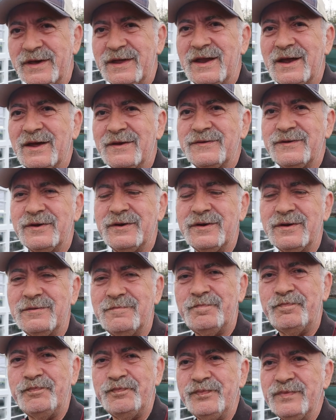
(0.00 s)
get out there
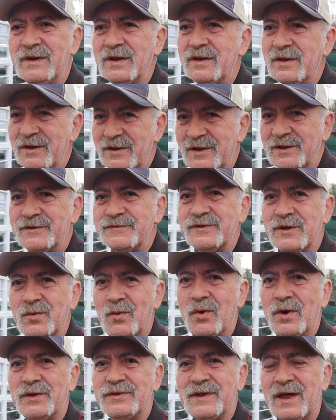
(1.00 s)
and see
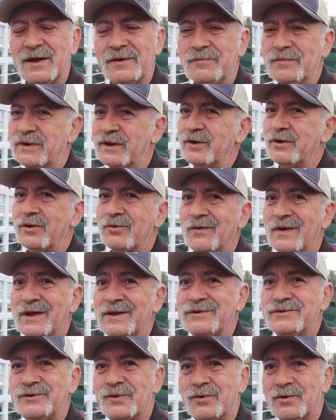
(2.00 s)
what it's like during a
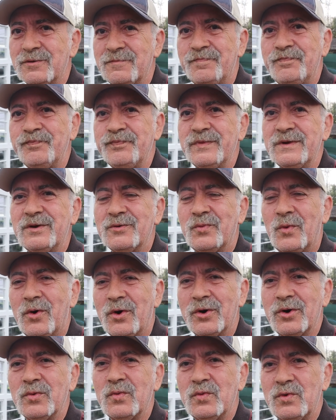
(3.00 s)
rainstorm, because
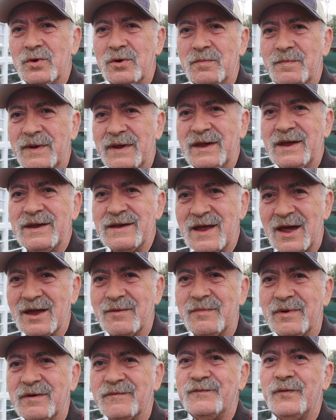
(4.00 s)
water will be a
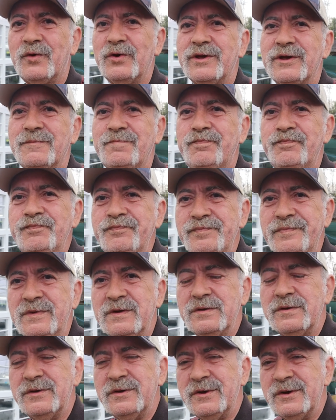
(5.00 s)
nightmare for you.
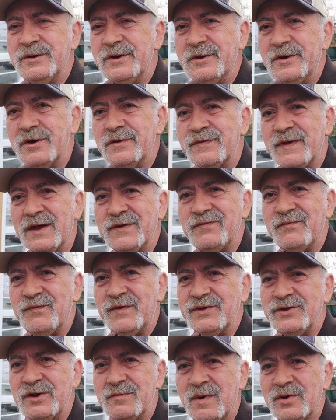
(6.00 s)
Thanks for
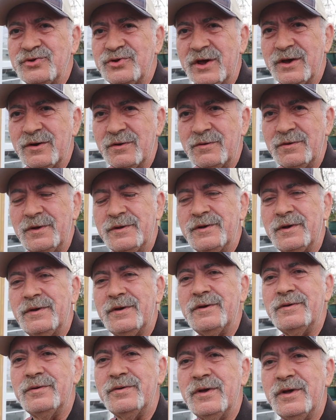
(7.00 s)
visiting my channel.
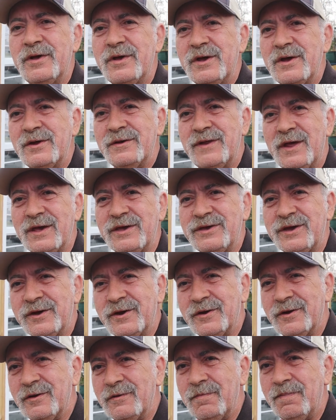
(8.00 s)
Take
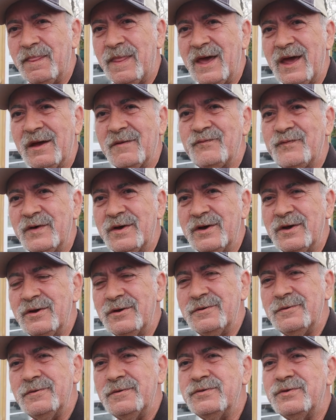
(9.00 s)
care, have
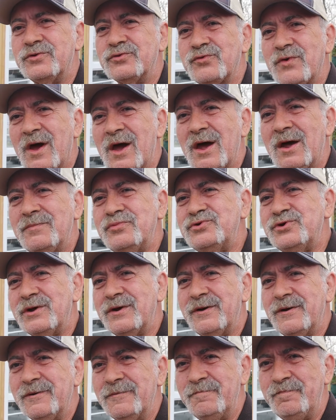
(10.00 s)
fun, subscribe,
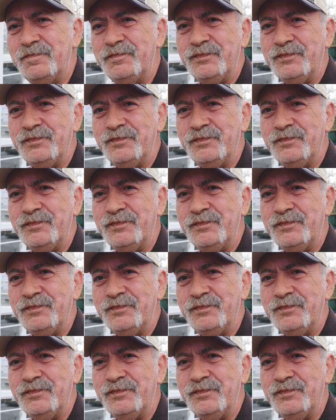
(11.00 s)
share,